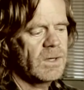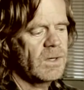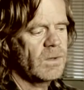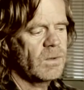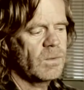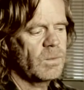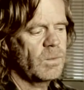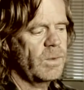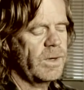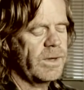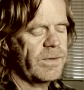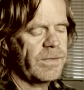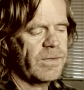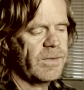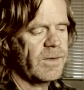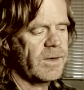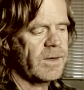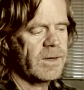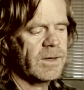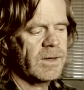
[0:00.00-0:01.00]
with
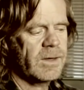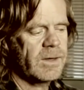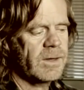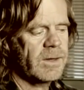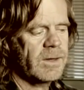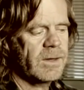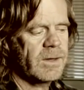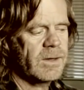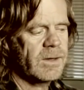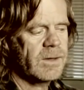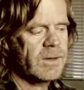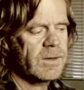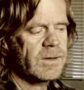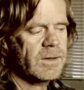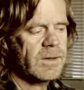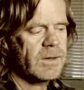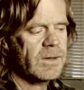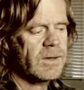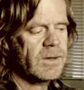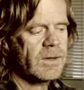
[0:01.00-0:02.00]
uh,
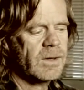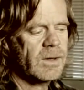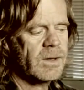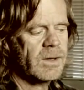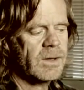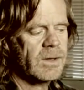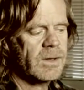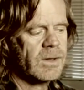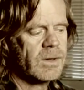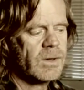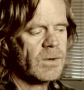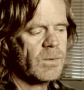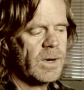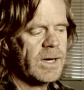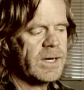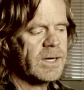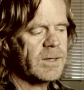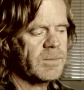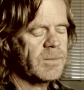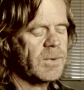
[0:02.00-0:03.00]
uh,
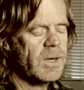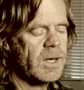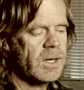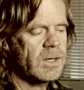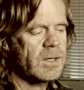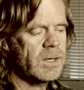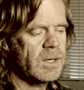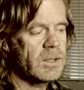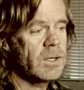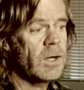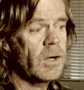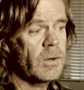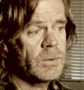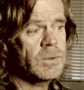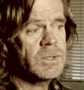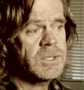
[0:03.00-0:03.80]
quite a, a load